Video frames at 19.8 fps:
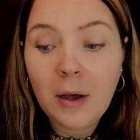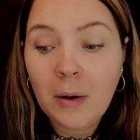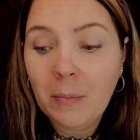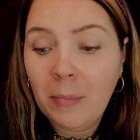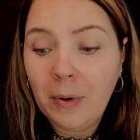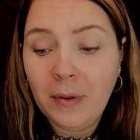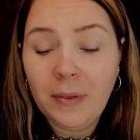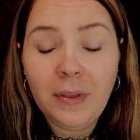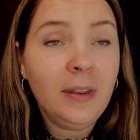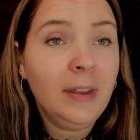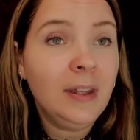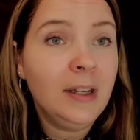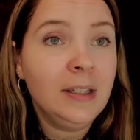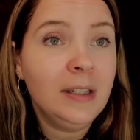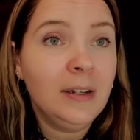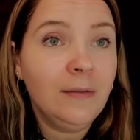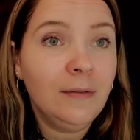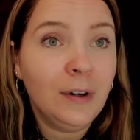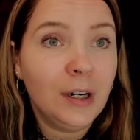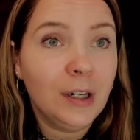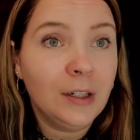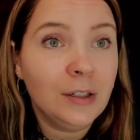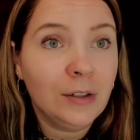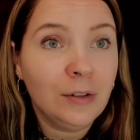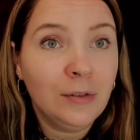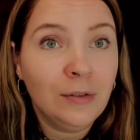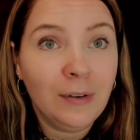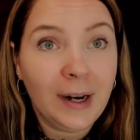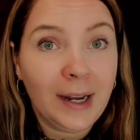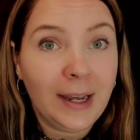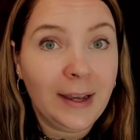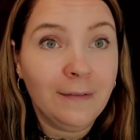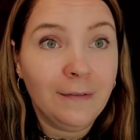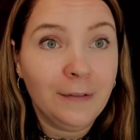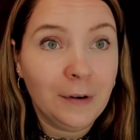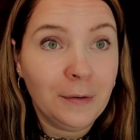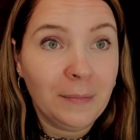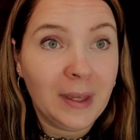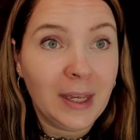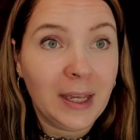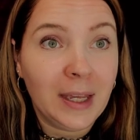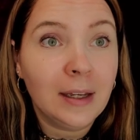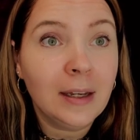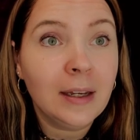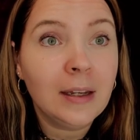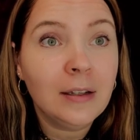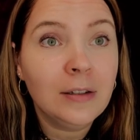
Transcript: Both of these have worked great for me.